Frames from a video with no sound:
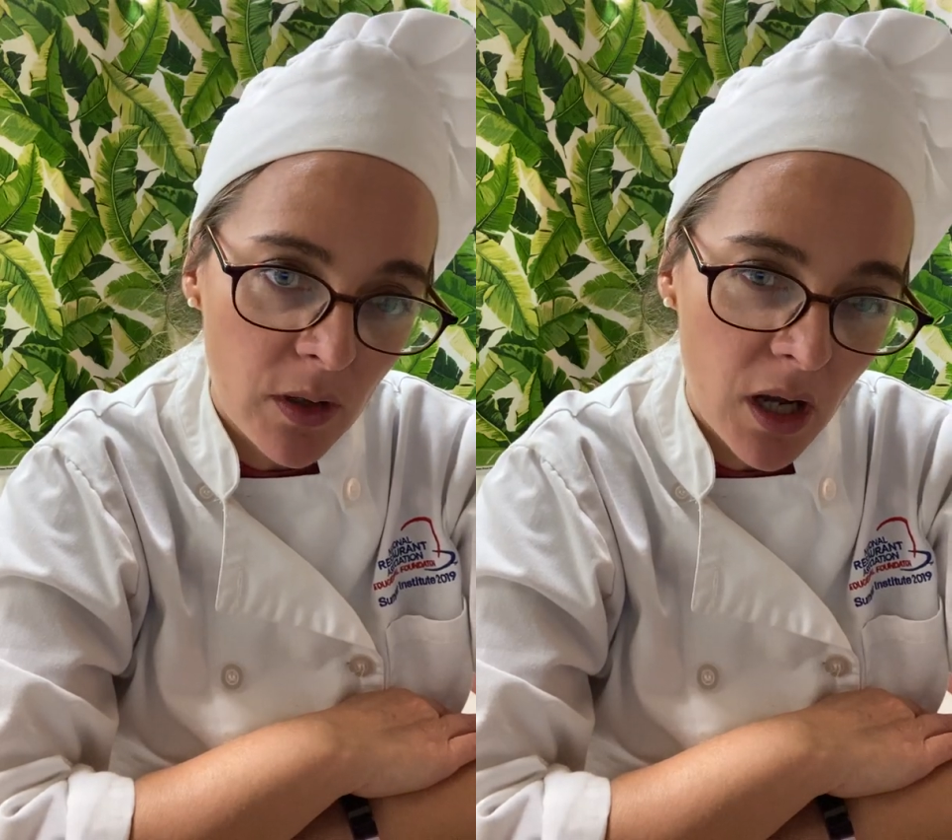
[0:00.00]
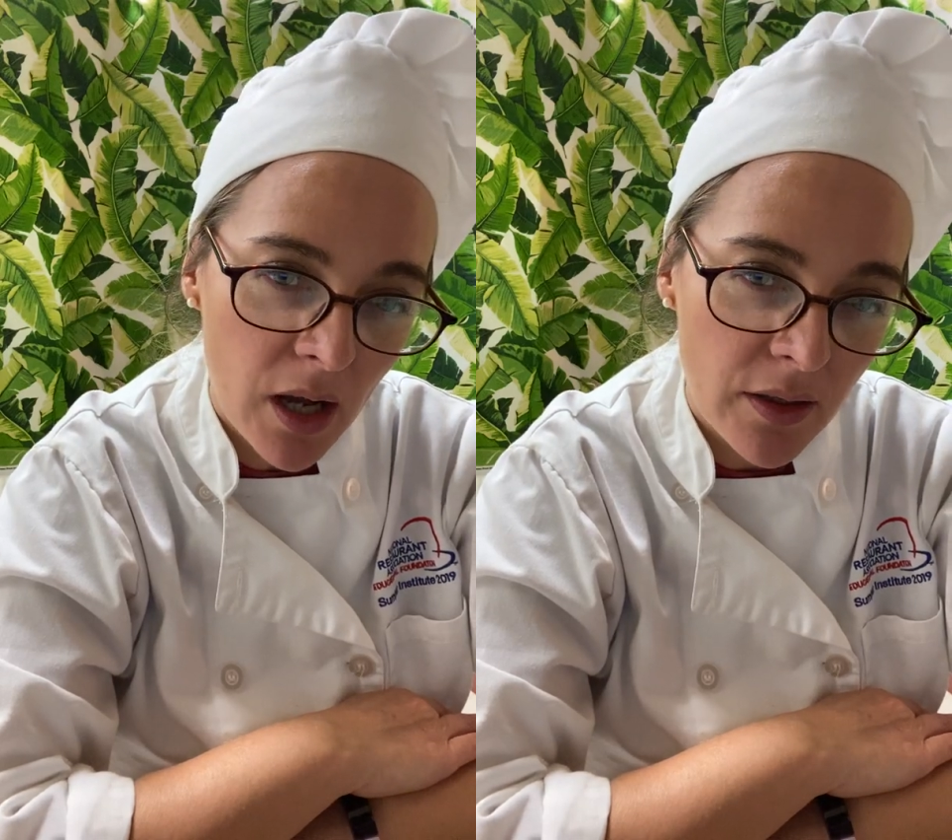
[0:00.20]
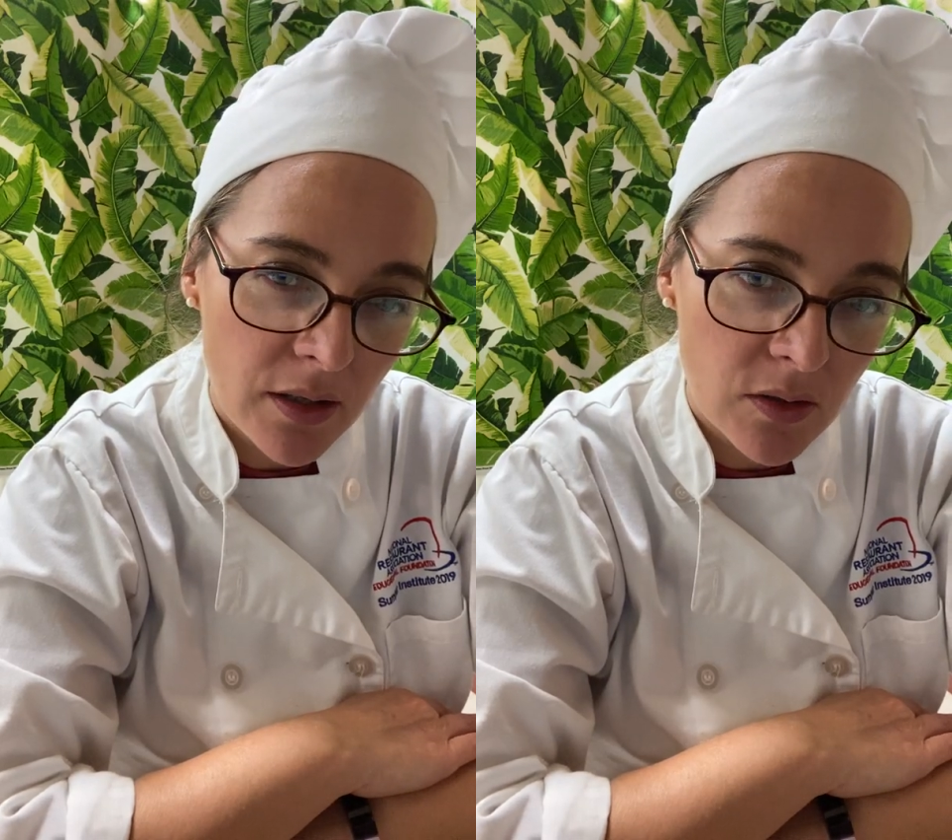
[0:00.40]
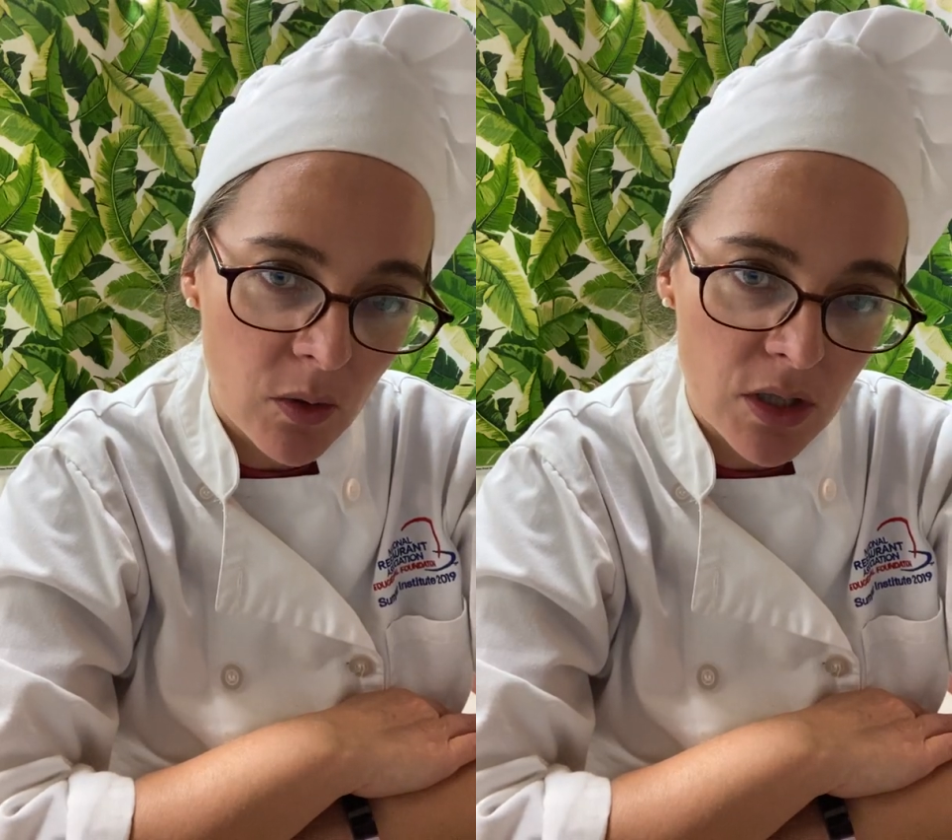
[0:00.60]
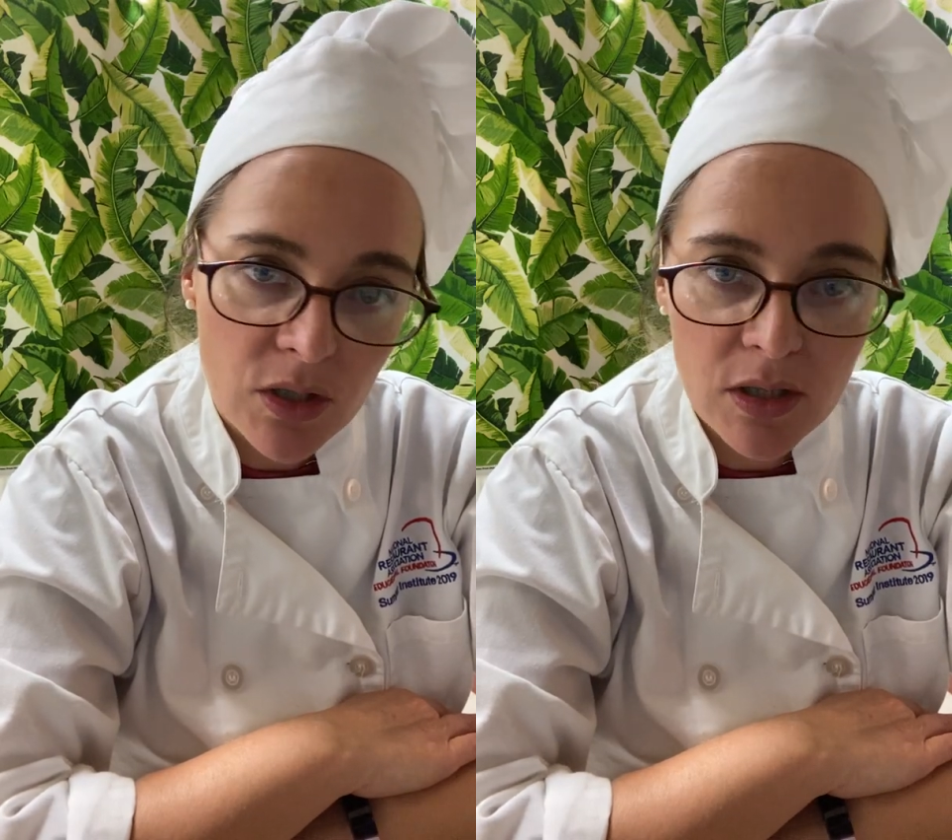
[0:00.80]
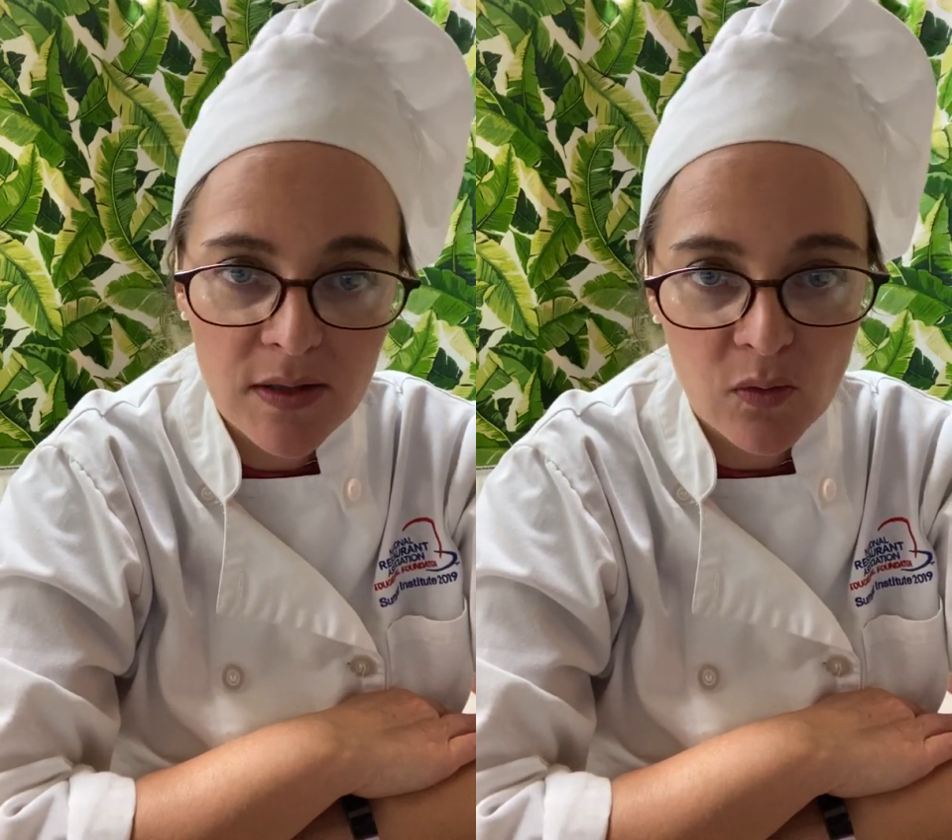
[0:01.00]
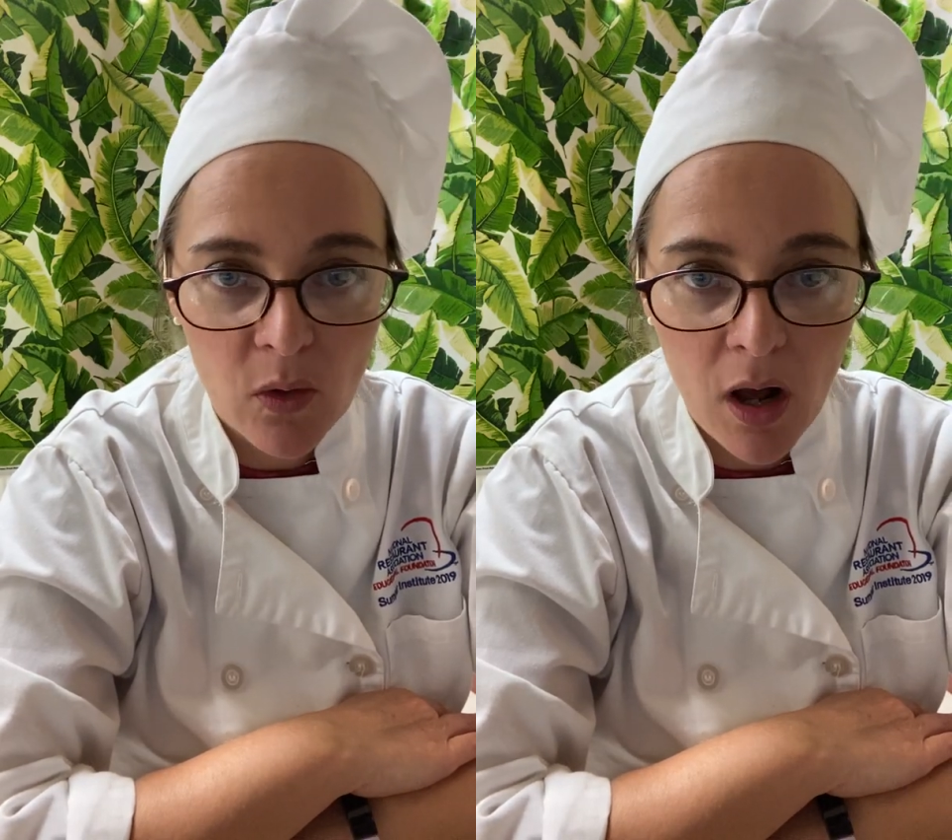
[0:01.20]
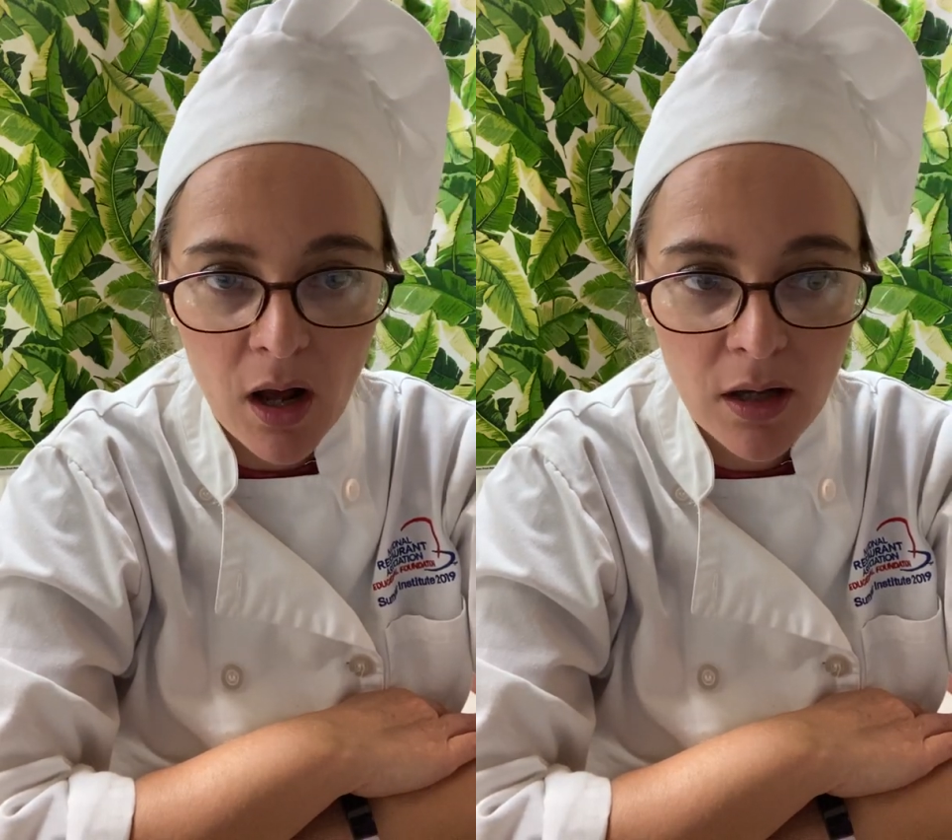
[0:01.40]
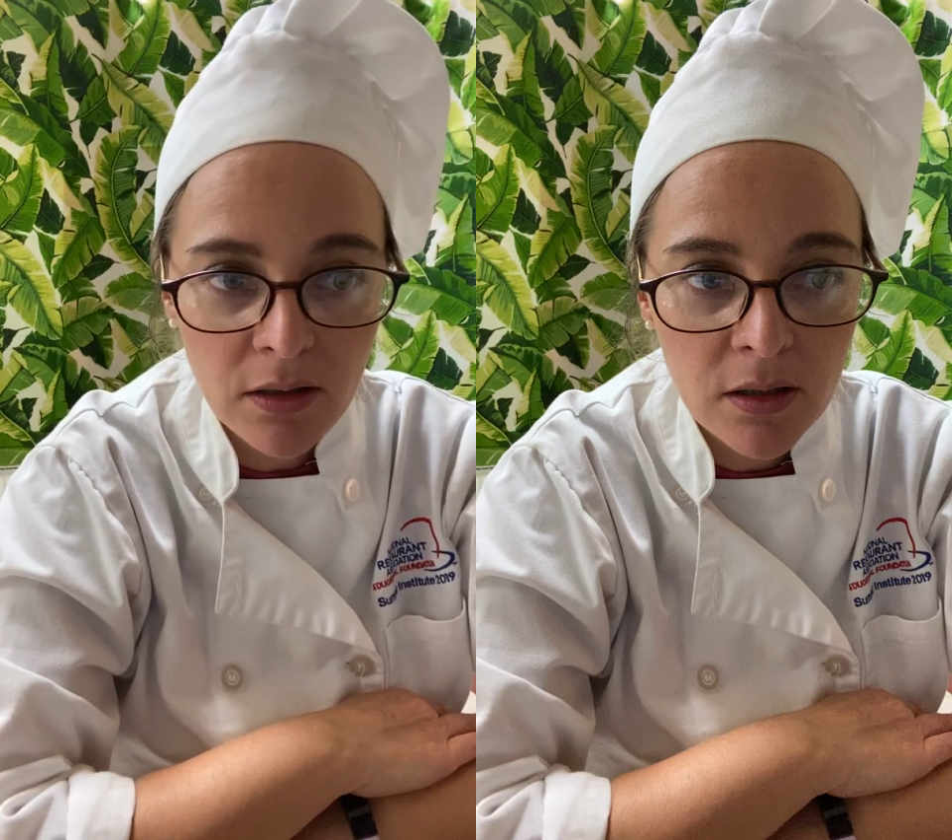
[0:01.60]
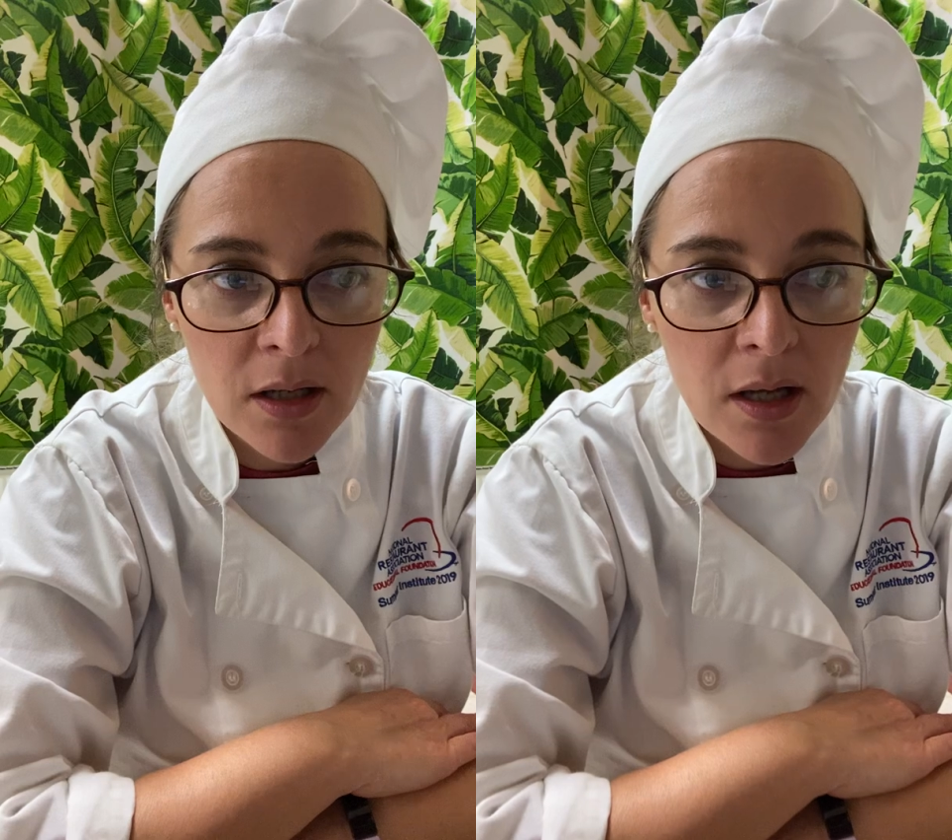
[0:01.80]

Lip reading: got these questions wrong.